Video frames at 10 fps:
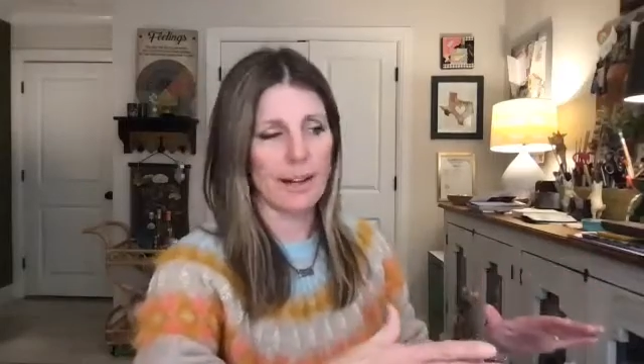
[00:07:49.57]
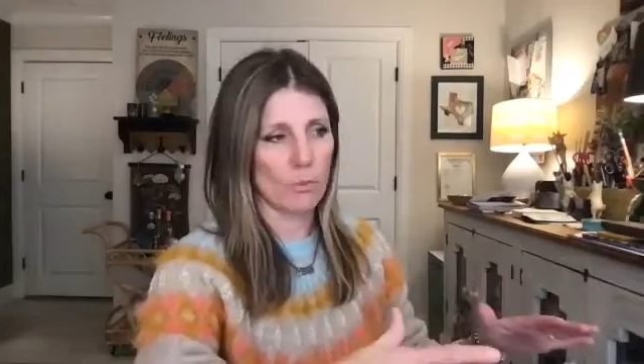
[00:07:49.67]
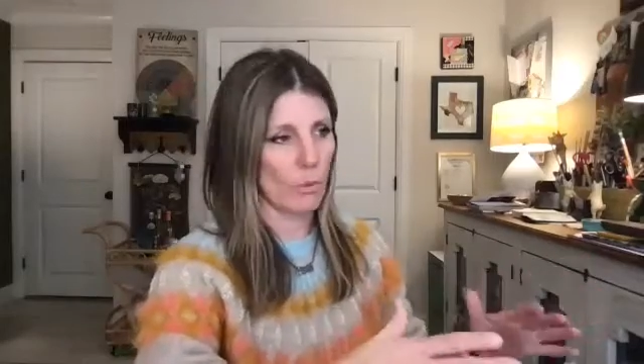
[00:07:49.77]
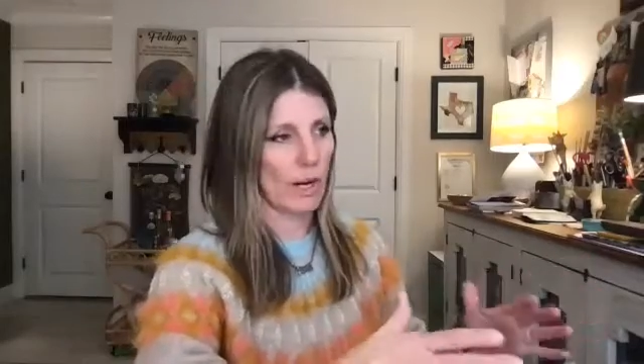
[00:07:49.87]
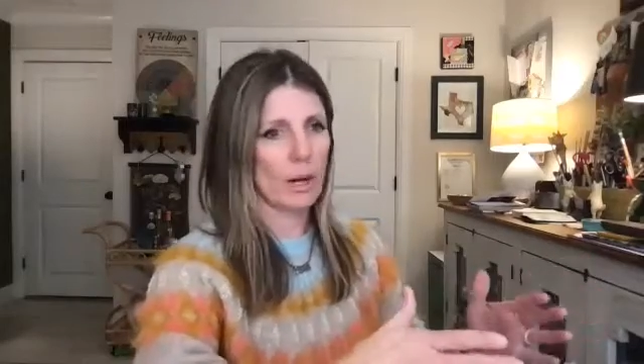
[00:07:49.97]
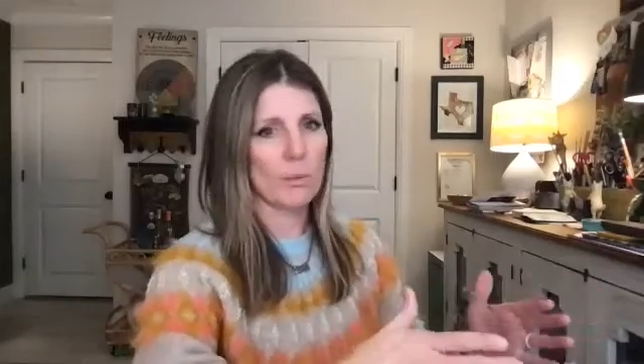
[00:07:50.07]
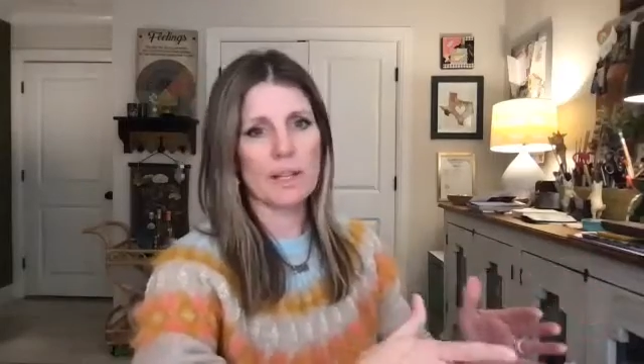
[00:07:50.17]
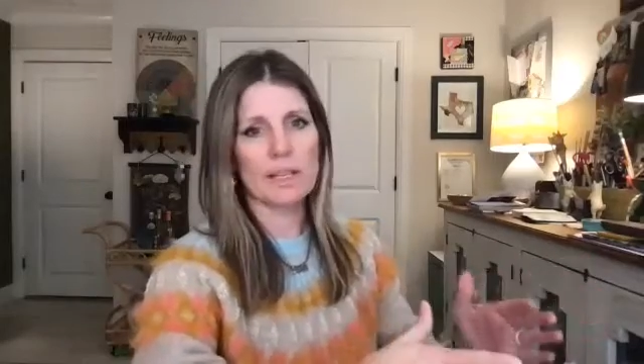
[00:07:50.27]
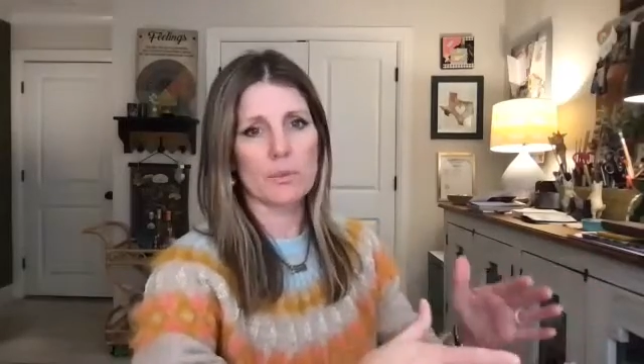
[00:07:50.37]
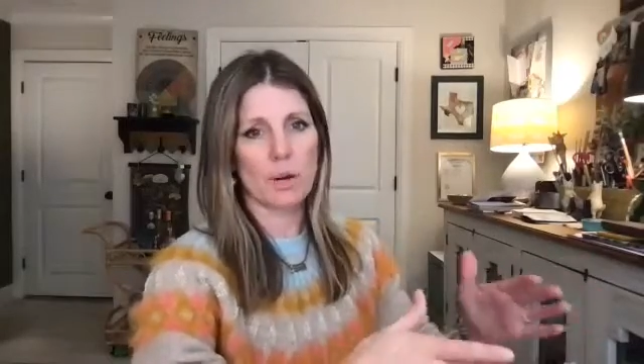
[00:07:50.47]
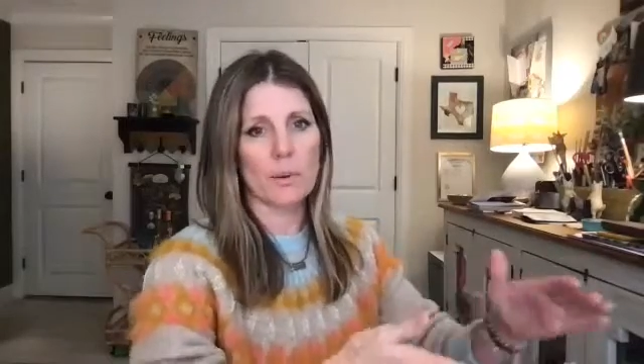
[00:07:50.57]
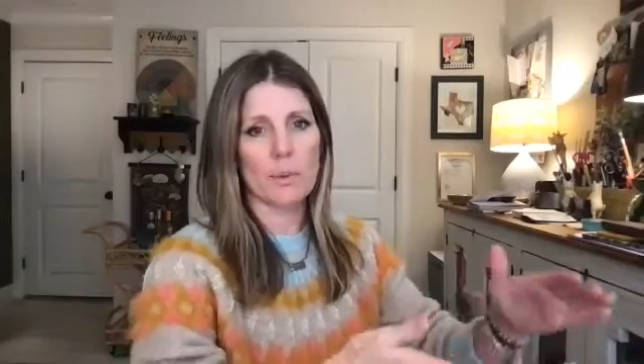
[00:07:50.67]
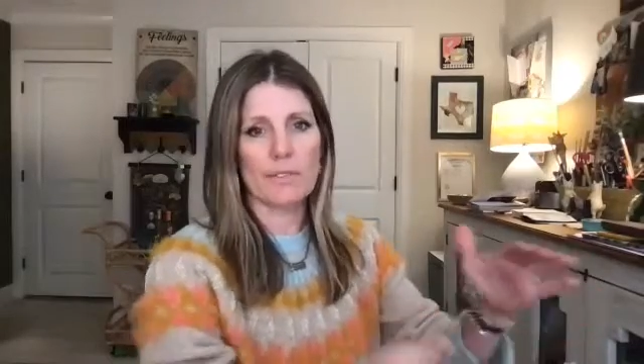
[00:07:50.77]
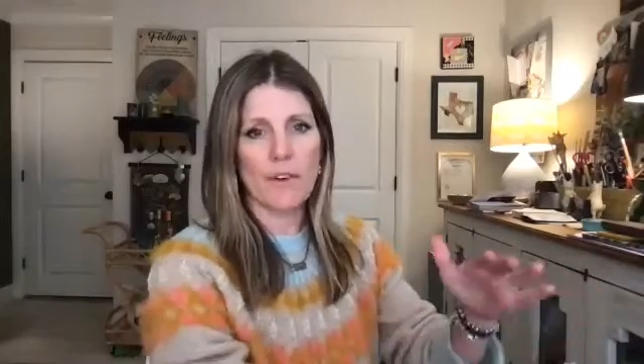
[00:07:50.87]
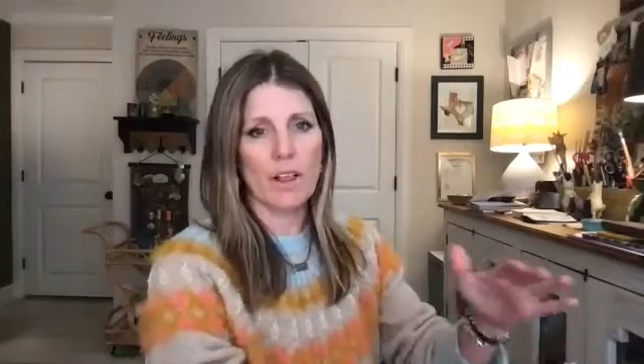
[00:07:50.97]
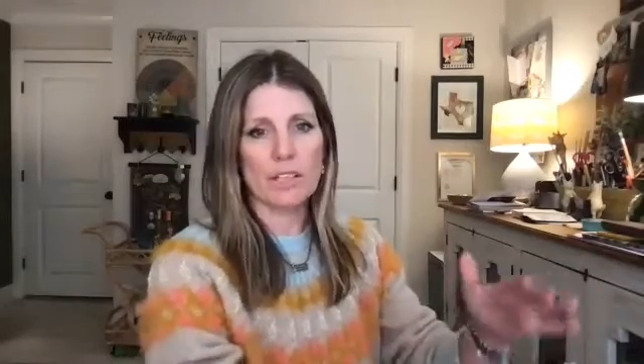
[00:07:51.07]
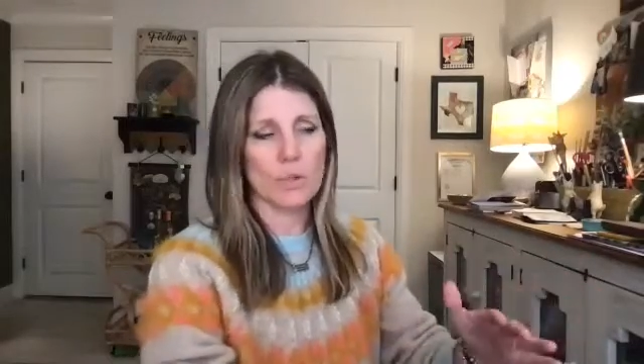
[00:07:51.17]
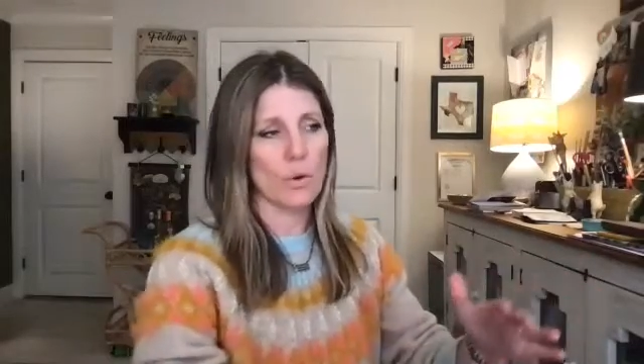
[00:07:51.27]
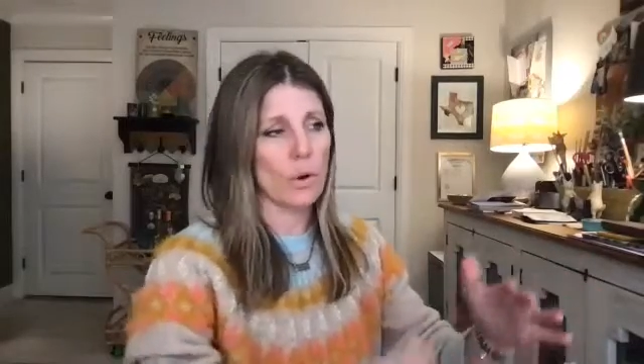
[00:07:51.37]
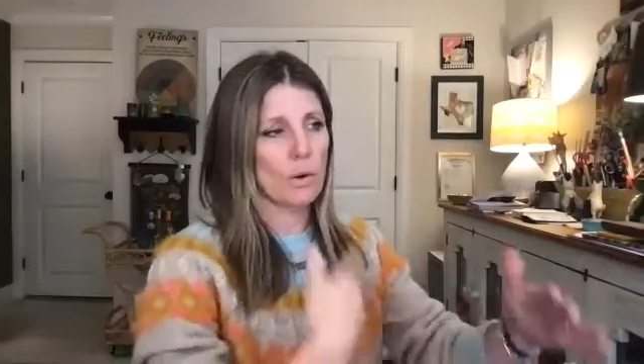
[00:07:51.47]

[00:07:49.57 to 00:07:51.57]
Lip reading: where are we falling short?